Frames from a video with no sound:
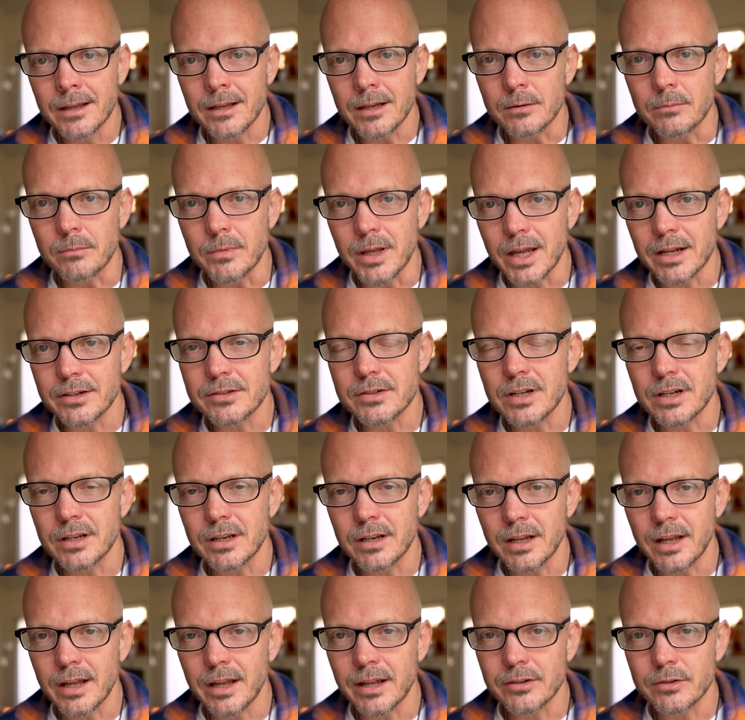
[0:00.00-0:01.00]
Imagine a
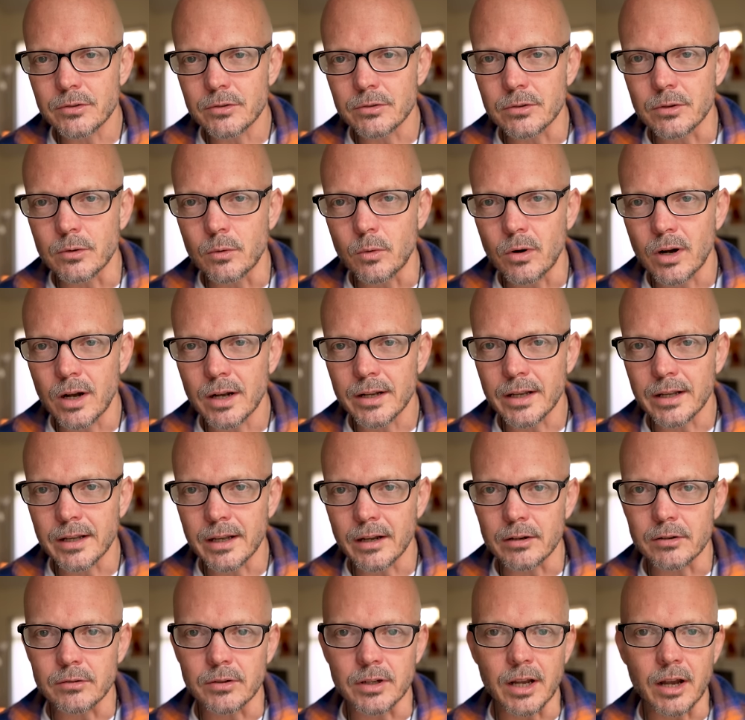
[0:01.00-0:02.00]
natural walking
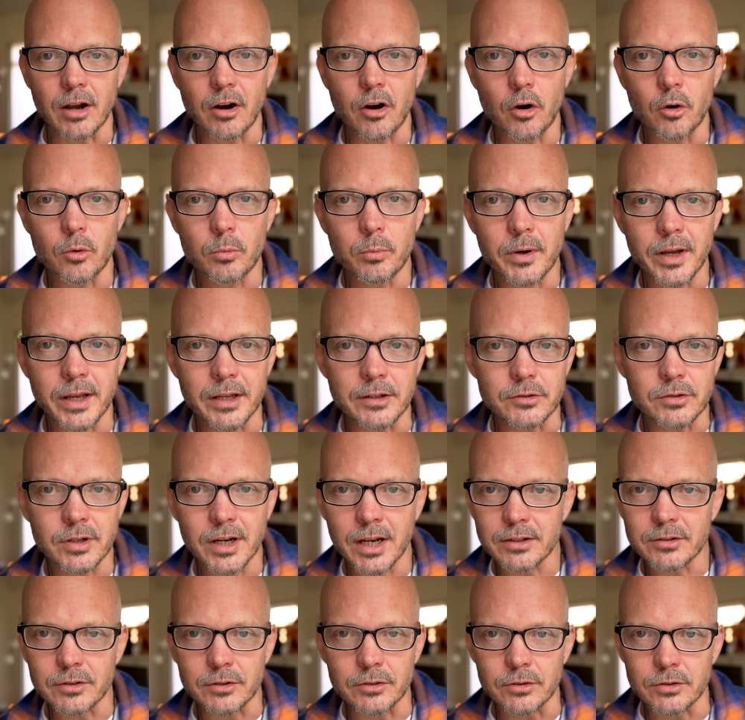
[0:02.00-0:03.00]
out going, I hope I
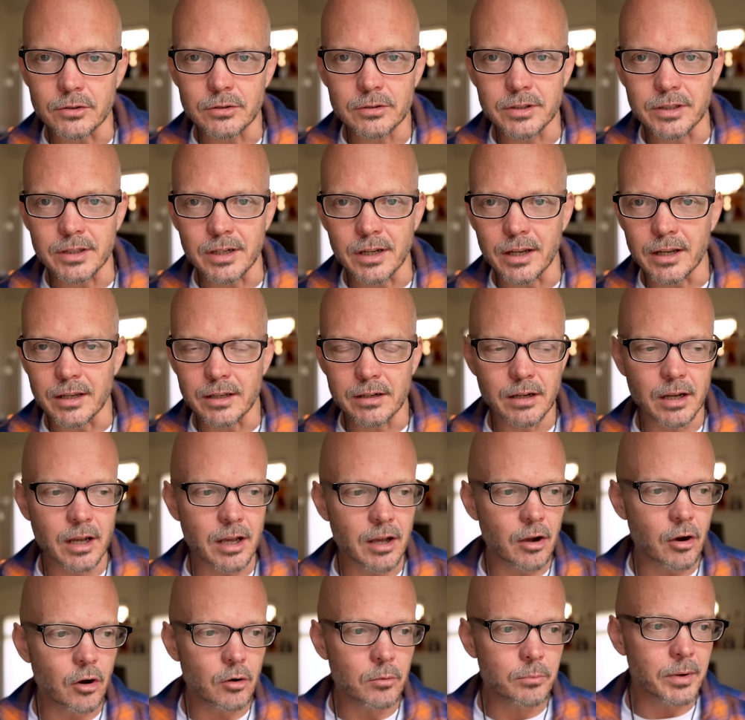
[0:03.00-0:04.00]
attract a girl tonight.
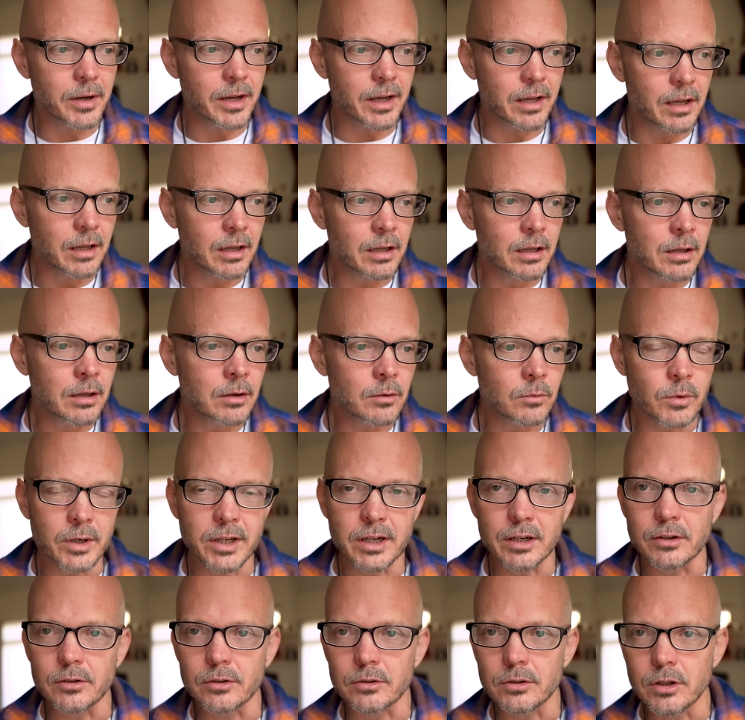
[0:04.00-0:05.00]
I hope I
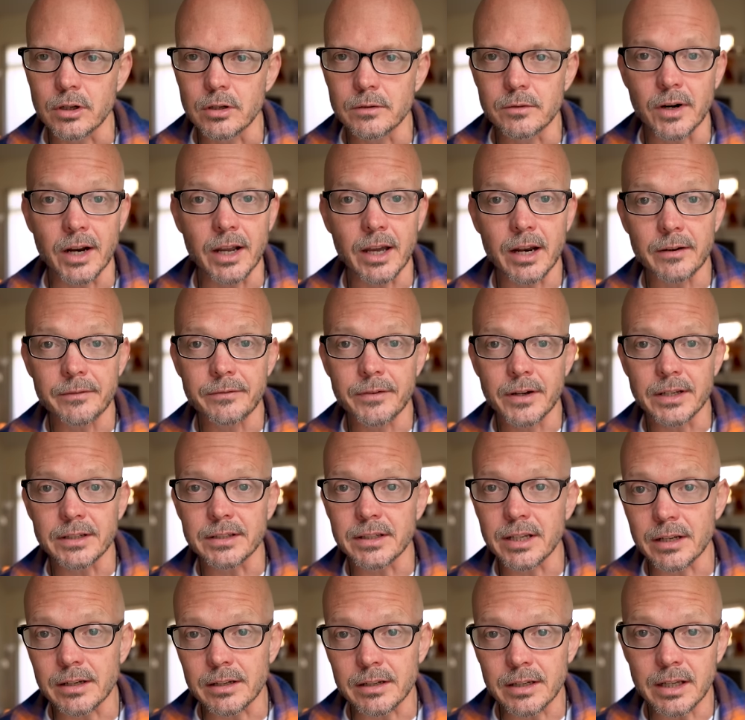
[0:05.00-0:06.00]
win a girl over. I got to
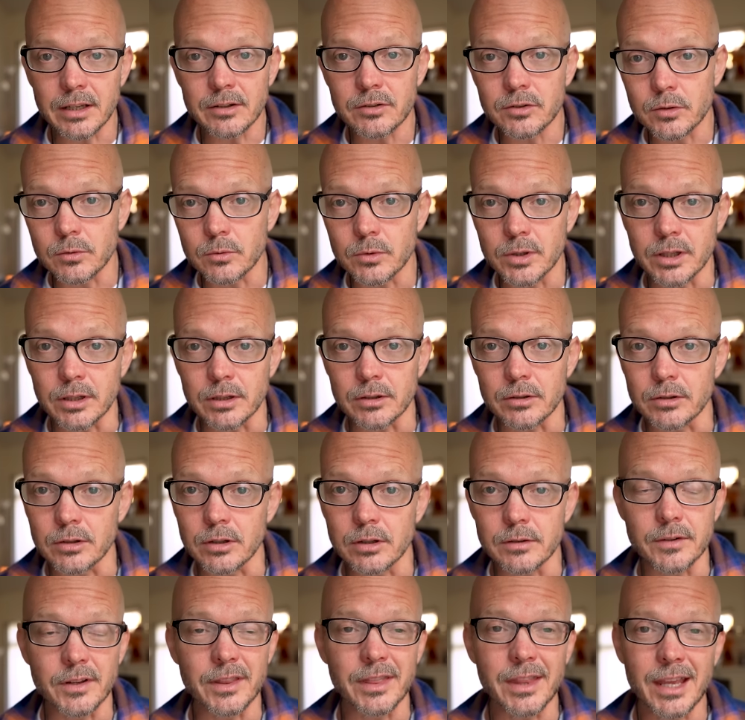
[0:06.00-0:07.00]
find techniques to win a
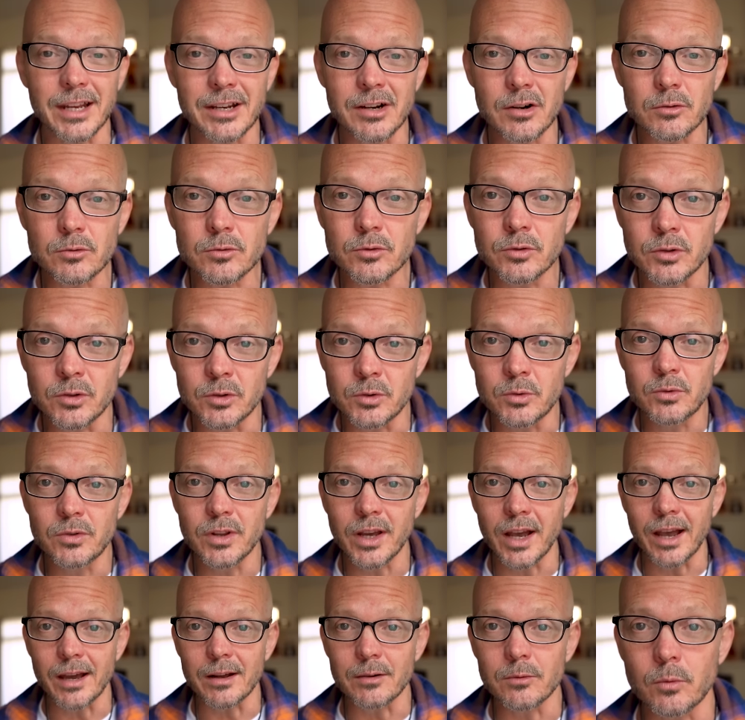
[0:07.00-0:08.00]
girl over. They don't do
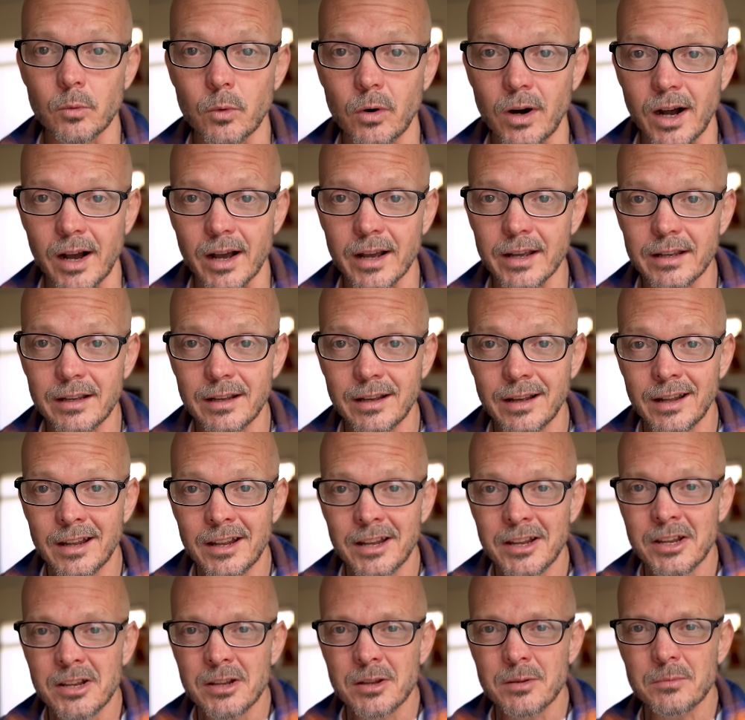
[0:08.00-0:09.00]
that. Why?
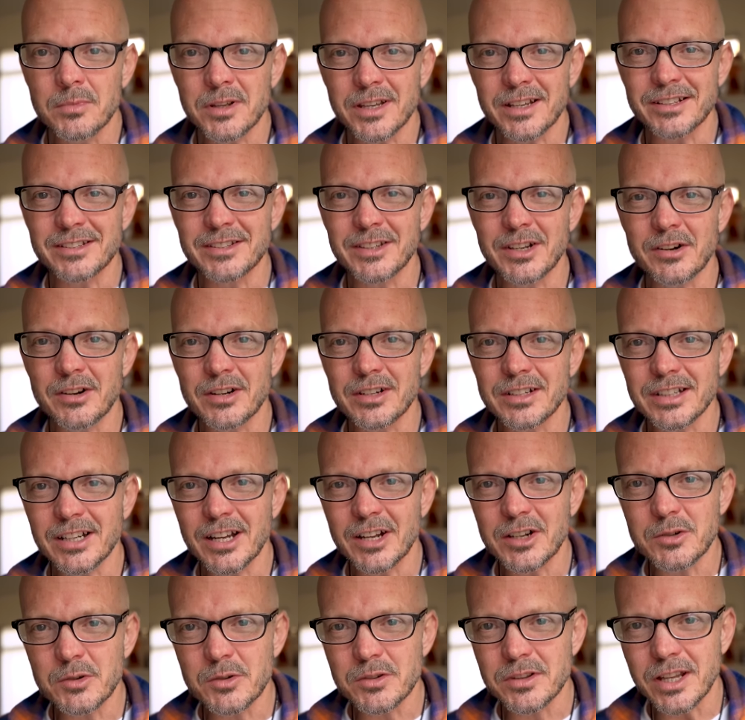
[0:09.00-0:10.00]
Because they're in
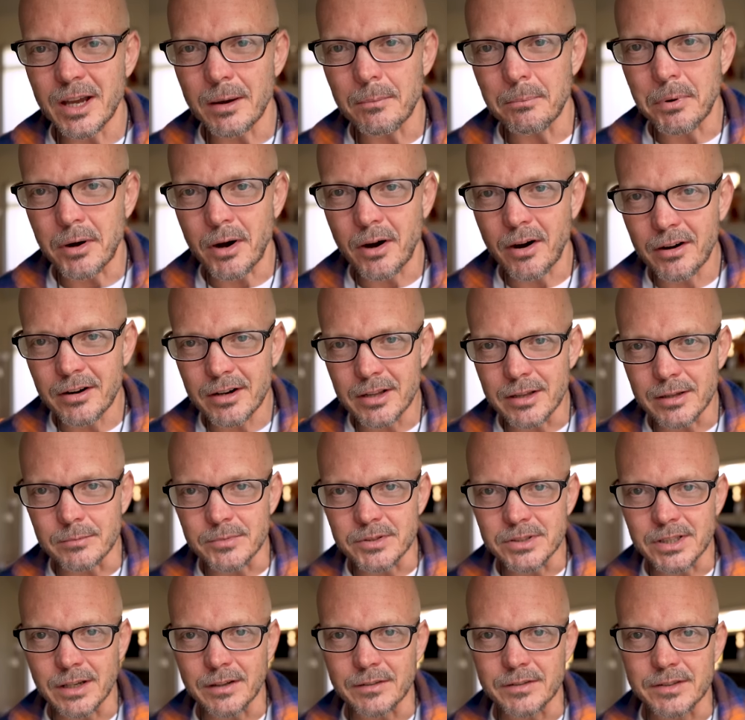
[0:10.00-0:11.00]
touch with that part of
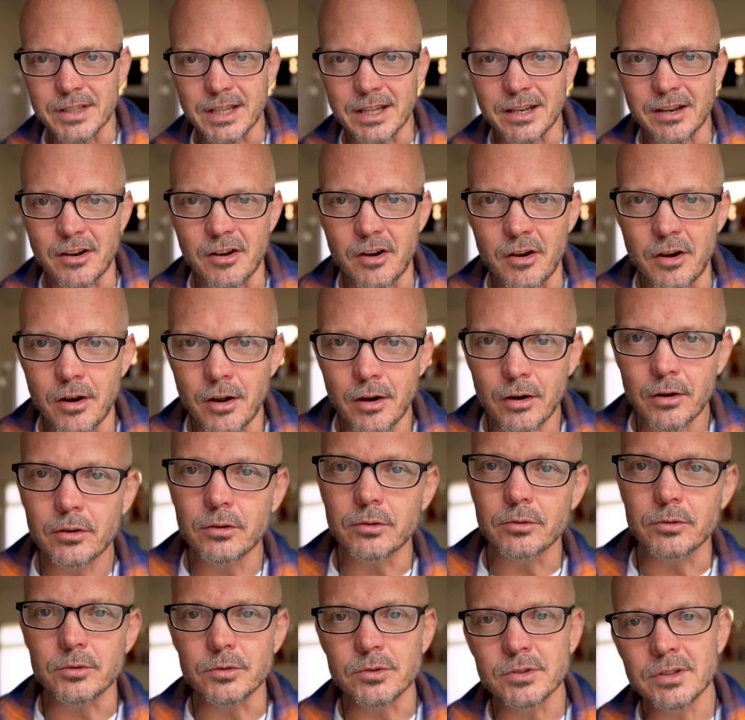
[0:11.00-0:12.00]
themselves that
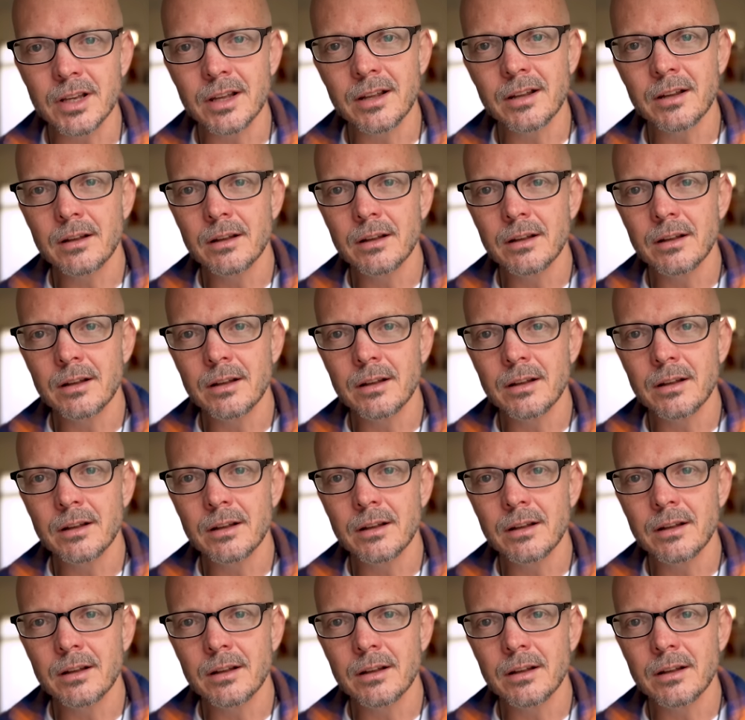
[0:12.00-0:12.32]
knows